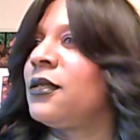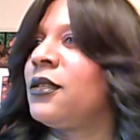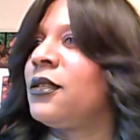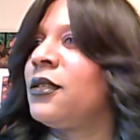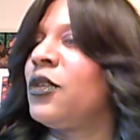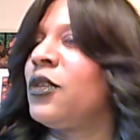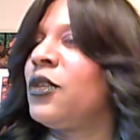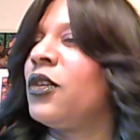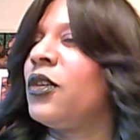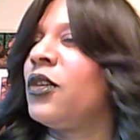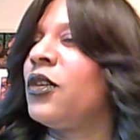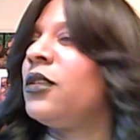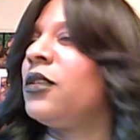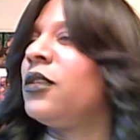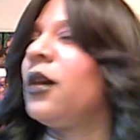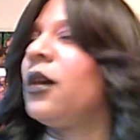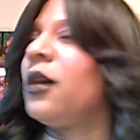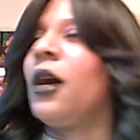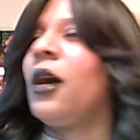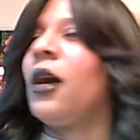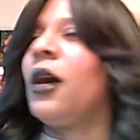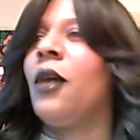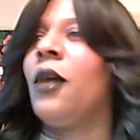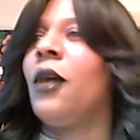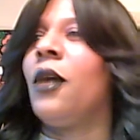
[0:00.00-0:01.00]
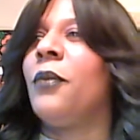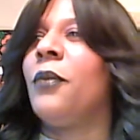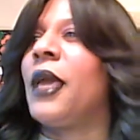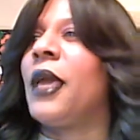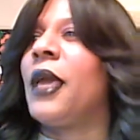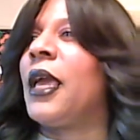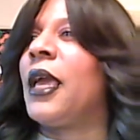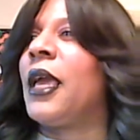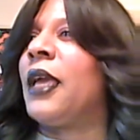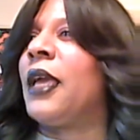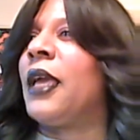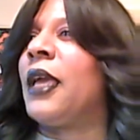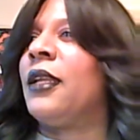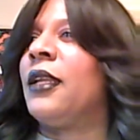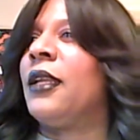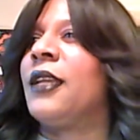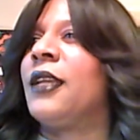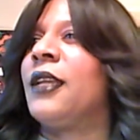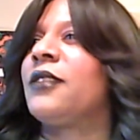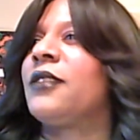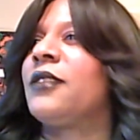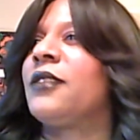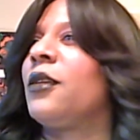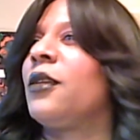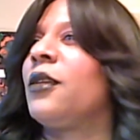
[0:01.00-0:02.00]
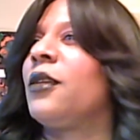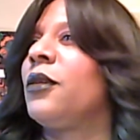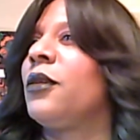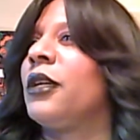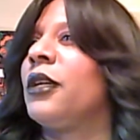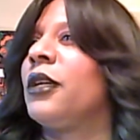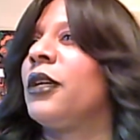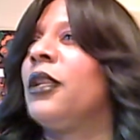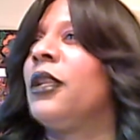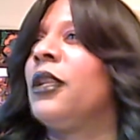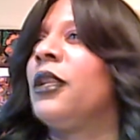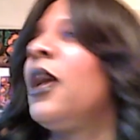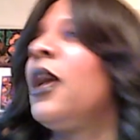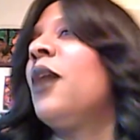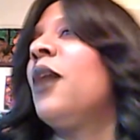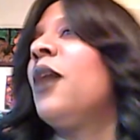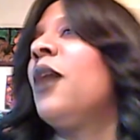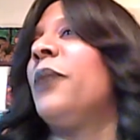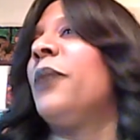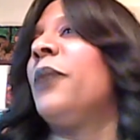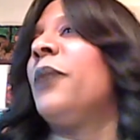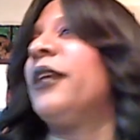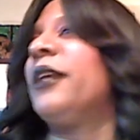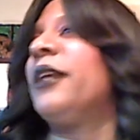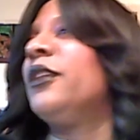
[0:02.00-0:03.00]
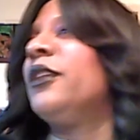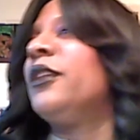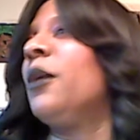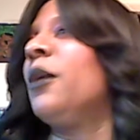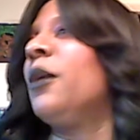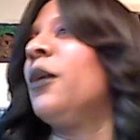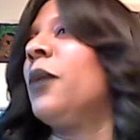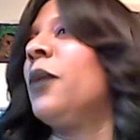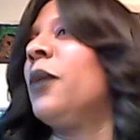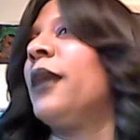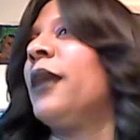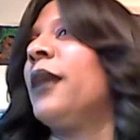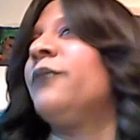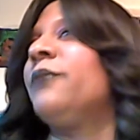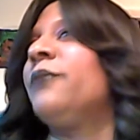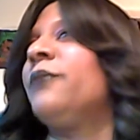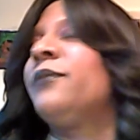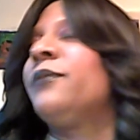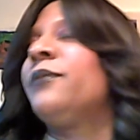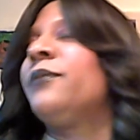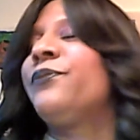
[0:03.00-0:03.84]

You going, oh, man, that's so good. But you know what?